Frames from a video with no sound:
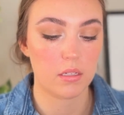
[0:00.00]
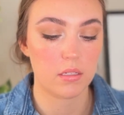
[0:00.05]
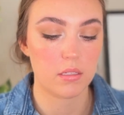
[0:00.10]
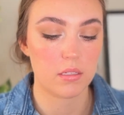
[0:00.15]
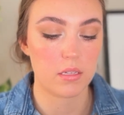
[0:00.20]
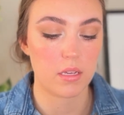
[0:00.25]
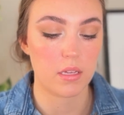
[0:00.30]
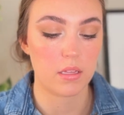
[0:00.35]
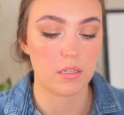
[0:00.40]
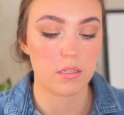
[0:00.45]

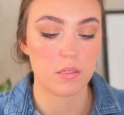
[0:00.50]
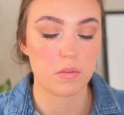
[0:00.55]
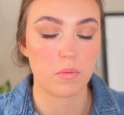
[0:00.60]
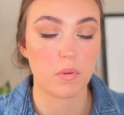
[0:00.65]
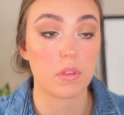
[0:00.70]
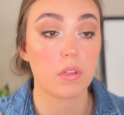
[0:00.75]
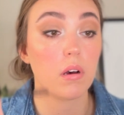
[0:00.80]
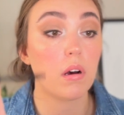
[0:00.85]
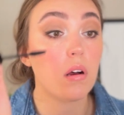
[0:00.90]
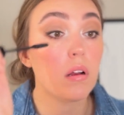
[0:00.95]
say this
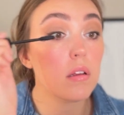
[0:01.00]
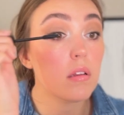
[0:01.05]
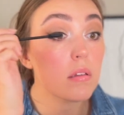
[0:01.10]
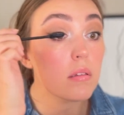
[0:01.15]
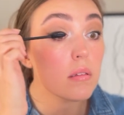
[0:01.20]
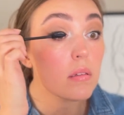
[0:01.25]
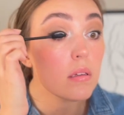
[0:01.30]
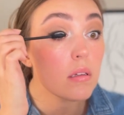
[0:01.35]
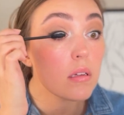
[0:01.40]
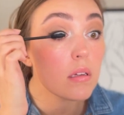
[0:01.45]
with
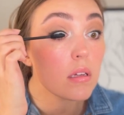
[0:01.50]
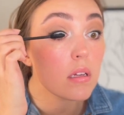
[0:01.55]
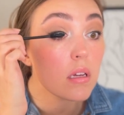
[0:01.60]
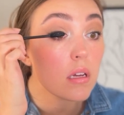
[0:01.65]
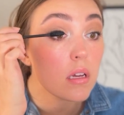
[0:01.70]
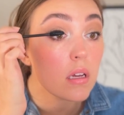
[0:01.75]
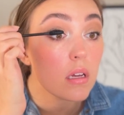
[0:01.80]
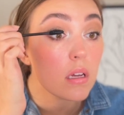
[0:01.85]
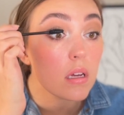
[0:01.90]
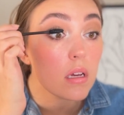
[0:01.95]
all
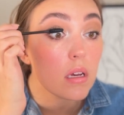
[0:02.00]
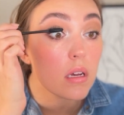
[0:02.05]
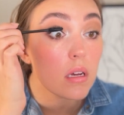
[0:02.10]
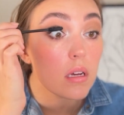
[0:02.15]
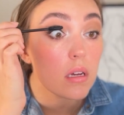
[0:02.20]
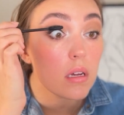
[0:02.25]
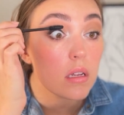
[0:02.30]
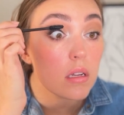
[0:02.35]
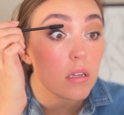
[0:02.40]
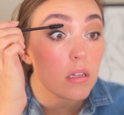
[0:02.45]

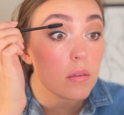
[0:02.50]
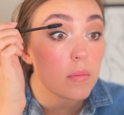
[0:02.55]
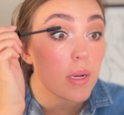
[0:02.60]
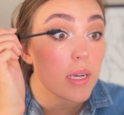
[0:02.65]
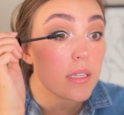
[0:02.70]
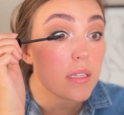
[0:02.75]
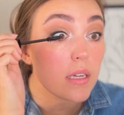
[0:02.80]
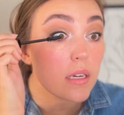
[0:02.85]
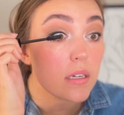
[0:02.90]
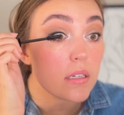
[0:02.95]
new
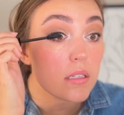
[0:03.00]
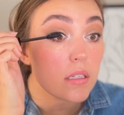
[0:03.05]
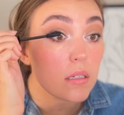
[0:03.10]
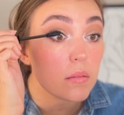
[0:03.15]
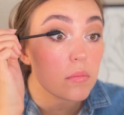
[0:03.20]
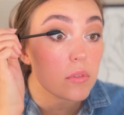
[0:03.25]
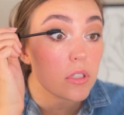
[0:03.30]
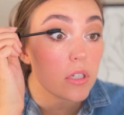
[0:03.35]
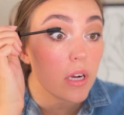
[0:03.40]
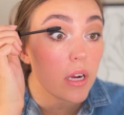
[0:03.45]
mascaras that I'm
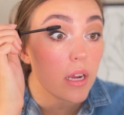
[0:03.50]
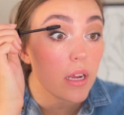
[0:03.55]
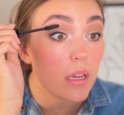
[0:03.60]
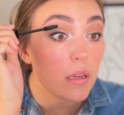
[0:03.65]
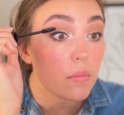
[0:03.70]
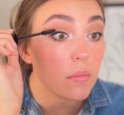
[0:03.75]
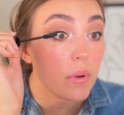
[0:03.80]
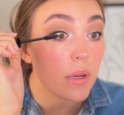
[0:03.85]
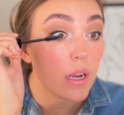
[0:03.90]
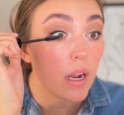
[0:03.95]

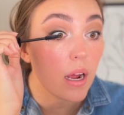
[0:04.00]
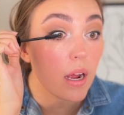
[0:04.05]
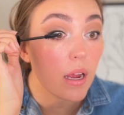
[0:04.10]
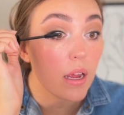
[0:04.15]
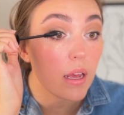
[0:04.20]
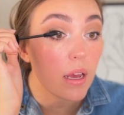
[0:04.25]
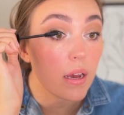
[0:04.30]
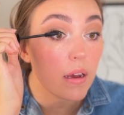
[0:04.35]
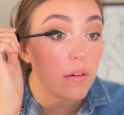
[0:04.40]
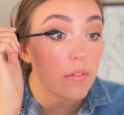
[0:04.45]
trying, but I
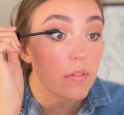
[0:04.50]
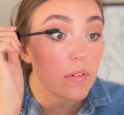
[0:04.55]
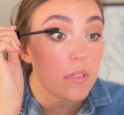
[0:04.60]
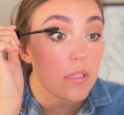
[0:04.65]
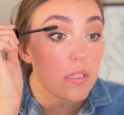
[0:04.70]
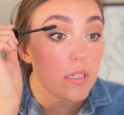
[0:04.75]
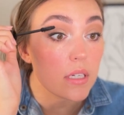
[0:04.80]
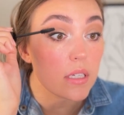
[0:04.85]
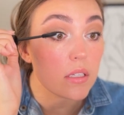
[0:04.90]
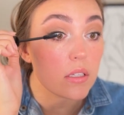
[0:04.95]
have
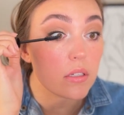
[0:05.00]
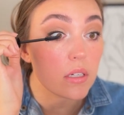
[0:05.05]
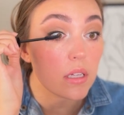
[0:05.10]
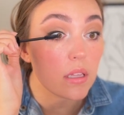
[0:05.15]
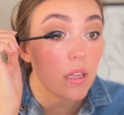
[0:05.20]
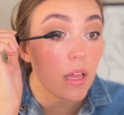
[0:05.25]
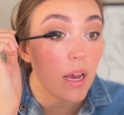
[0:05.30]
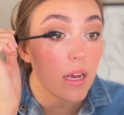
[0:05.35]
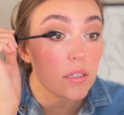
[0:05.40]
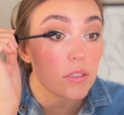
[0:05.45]
stick straight
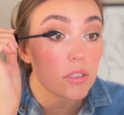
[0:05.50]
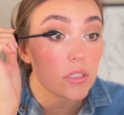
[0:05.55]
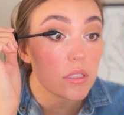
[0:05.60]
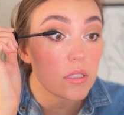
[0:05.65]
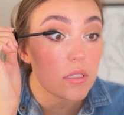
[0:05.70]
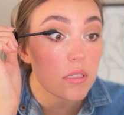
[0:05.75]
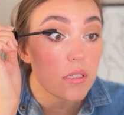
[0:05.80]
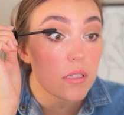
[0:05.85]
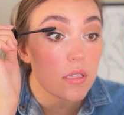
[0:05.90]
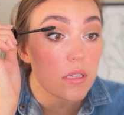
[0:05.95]

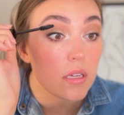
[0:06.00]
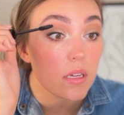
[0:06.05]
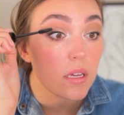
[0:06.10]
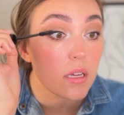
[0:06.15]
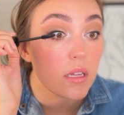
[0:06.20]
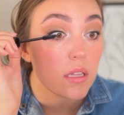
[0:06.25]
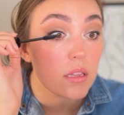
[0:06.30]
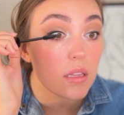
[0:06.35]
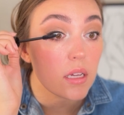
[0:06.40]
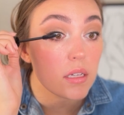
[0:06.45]
lashes
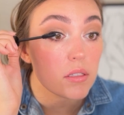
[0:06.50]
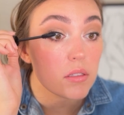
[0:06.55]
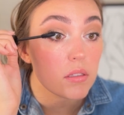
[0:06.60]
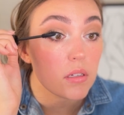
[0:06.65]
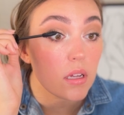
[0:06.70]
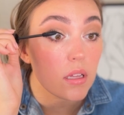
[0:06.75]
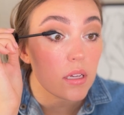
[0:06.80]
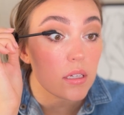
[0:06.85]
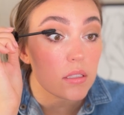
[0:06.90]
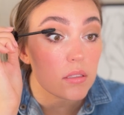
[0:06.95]
that do
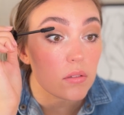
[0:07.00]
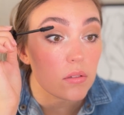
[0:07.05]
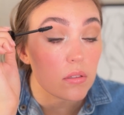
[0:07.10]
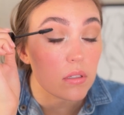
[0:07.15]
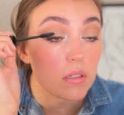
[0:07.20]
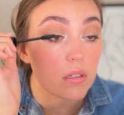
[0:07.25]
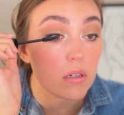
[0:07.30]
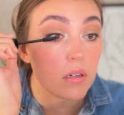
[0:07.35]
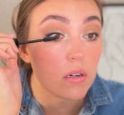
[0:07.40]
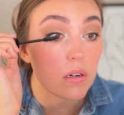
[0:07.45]
not like to hold a
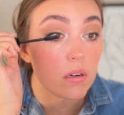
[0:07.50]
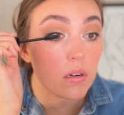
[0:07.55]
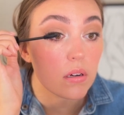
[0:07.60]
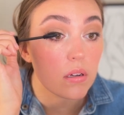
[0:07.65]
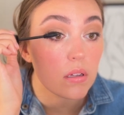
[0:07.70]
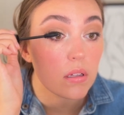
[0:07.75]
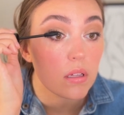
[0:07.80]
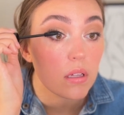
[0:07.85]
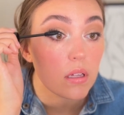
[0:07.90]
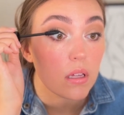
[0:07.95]
curl.
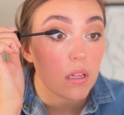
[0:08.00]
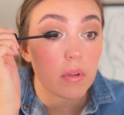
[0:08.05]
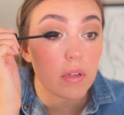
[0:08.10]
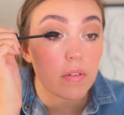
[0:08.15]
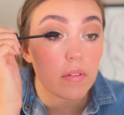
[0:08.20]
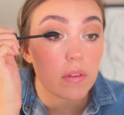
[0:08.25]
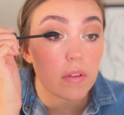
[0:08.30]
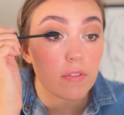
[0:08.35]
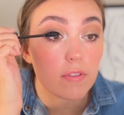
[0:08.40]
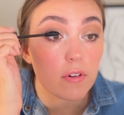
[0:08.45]
If
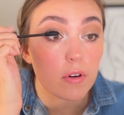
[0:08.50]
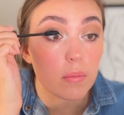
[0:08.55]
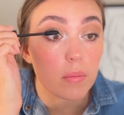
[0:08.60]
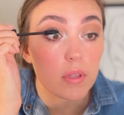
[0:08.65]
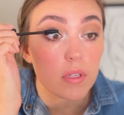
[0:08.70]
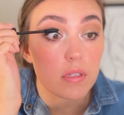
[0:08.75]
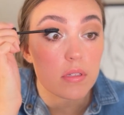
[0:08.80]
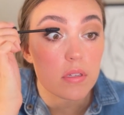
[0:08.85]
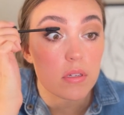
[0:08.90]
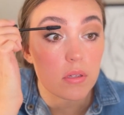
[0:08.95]
the formula
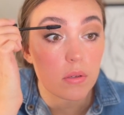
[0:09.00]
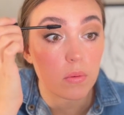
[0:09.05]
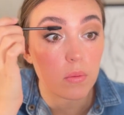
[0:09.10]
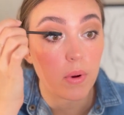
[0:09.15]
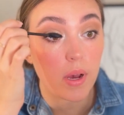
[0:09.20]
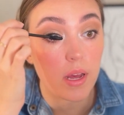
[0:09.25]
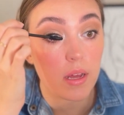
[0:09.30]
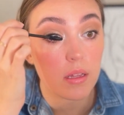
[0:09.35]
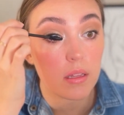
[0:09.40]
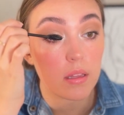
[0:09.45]
is too
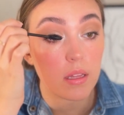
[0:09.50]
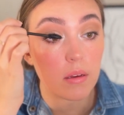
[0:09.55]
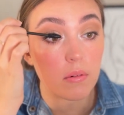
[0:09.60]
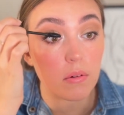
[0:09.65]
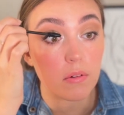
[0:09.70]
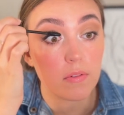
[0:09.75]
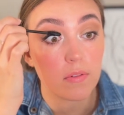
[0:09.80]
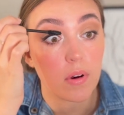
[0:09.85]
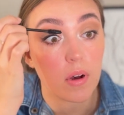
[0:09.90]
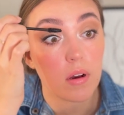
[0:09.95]
wet, they
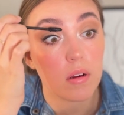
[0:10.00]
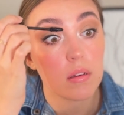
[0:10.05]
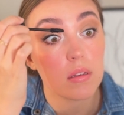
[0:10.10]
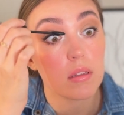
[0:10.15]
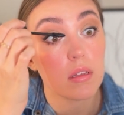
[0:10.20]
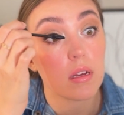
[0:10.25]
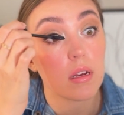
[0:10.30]
will fall.